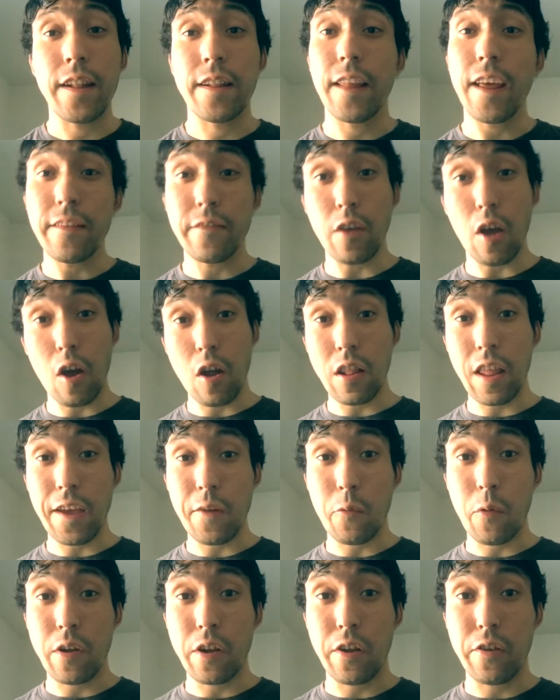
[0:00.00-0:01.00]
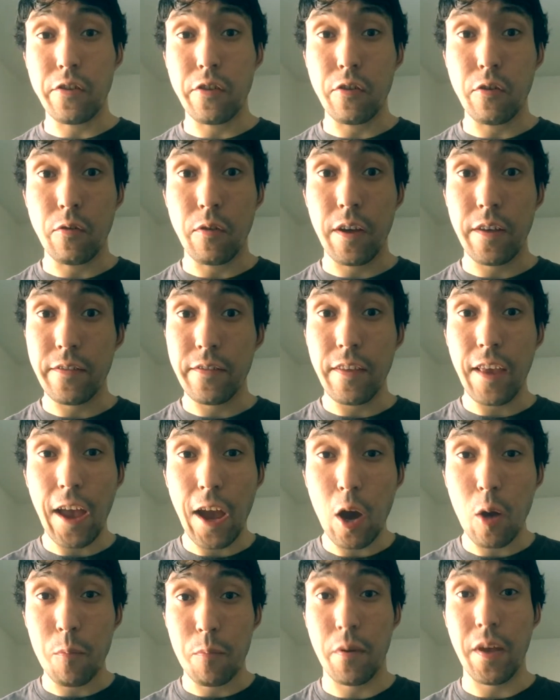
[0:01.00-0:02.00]
And that's all I want to do is
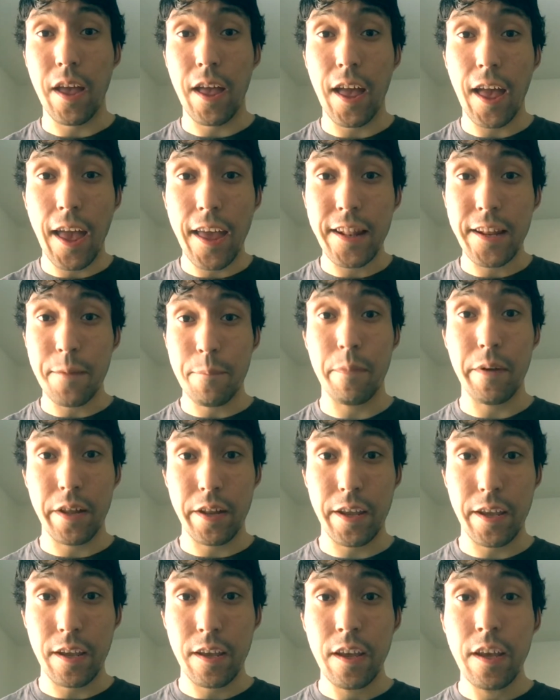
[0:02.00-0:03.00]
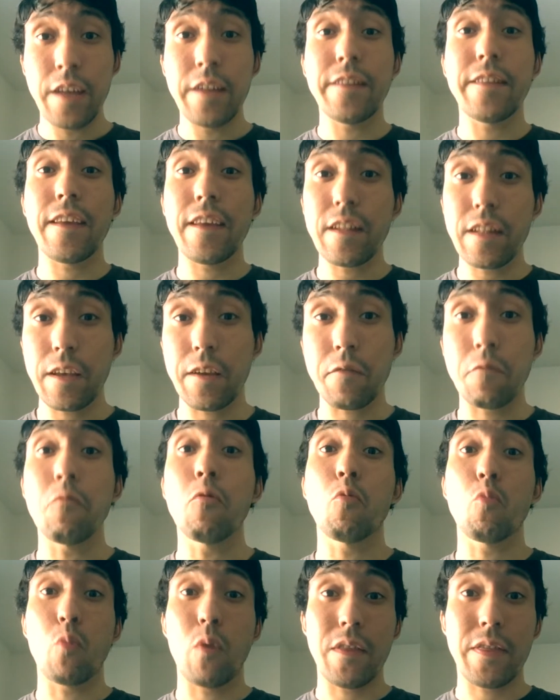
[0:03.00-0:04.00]
help anybody dealing
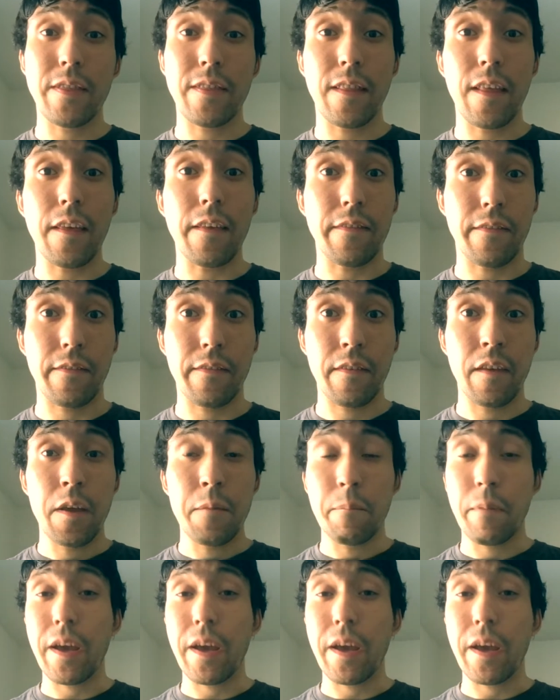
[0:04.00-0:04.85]
with this,